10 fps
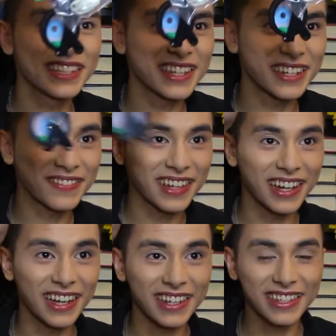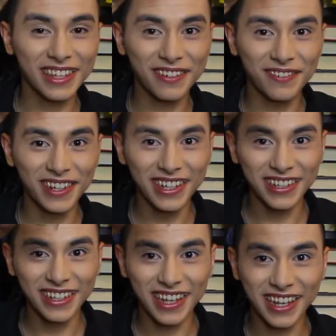stuff, guys. Like
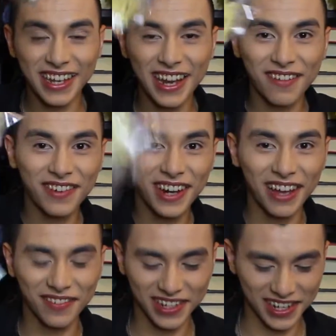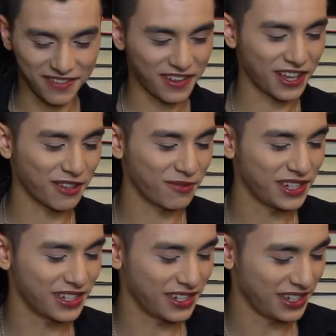what? You can never have enough
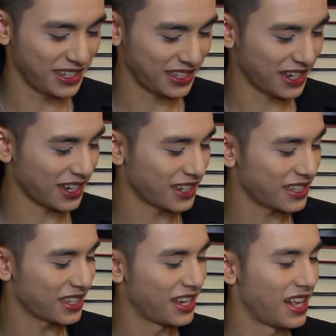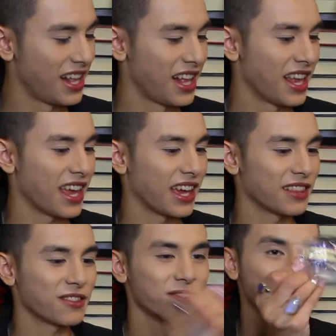Halloween goodies, guys.
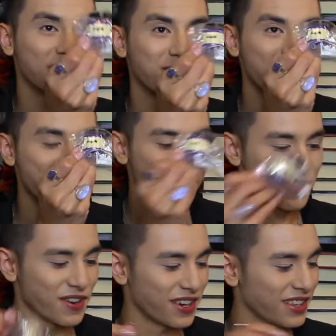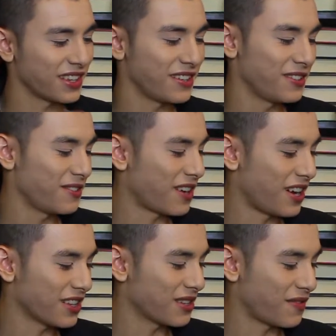And there's some more. Oh,
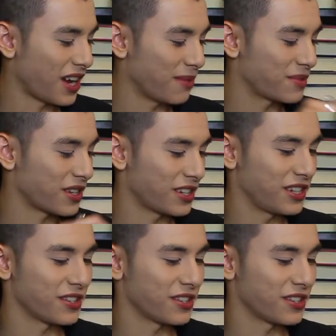all the vibes on